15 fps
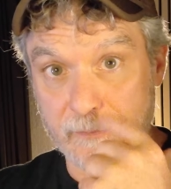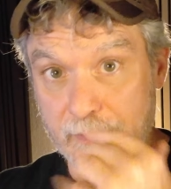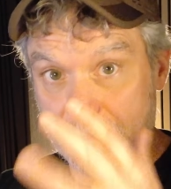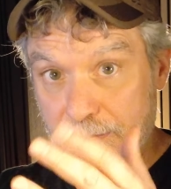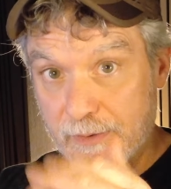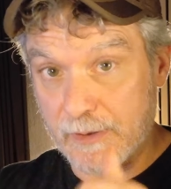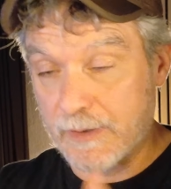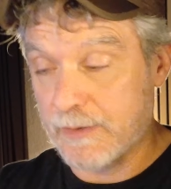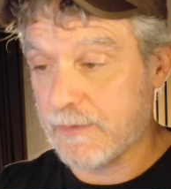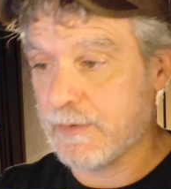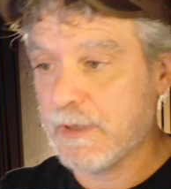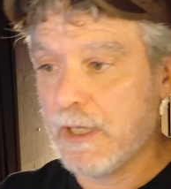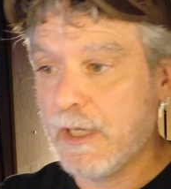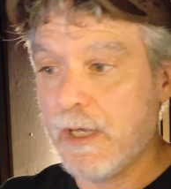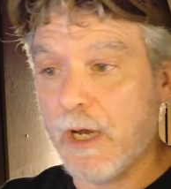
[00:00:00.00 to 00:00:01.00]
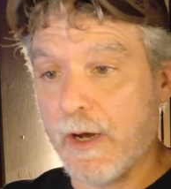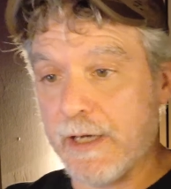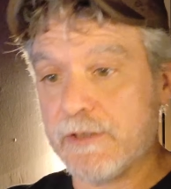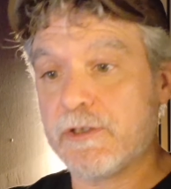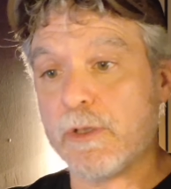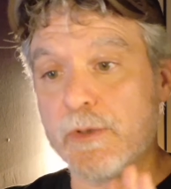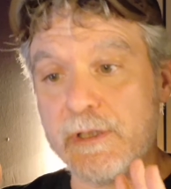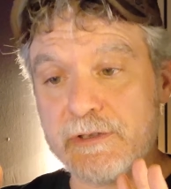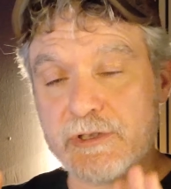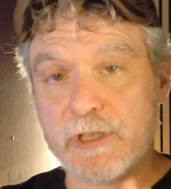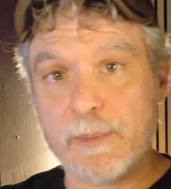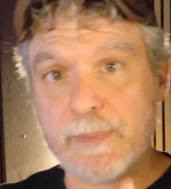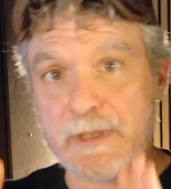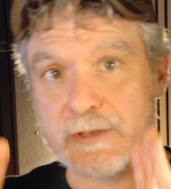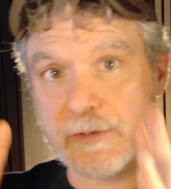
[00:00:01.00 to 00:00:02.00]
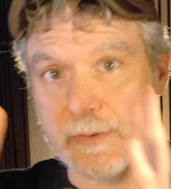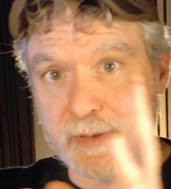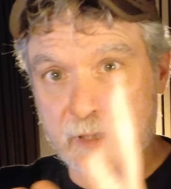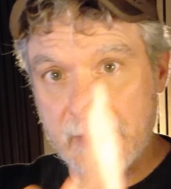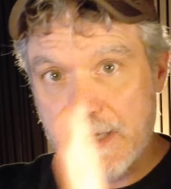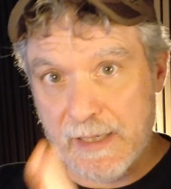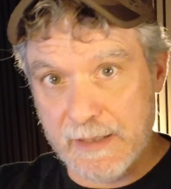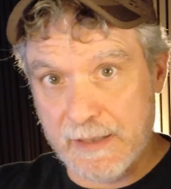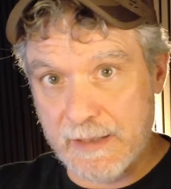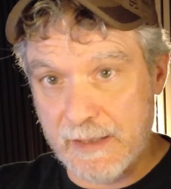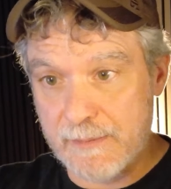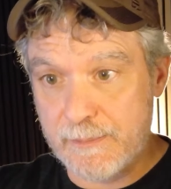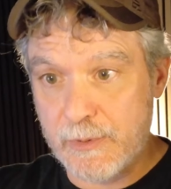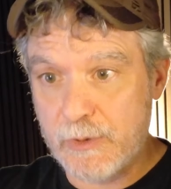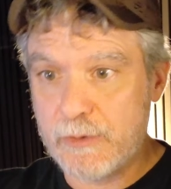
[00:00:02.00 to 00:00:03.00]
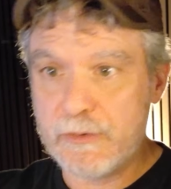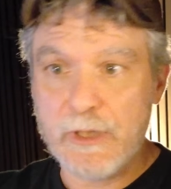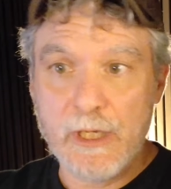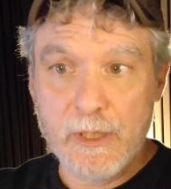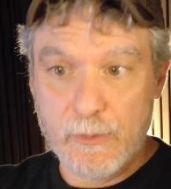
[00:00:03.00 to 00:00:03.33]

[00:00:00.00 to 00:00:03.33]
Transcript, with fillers: of these things. All right, so let's jump into the N eight N build,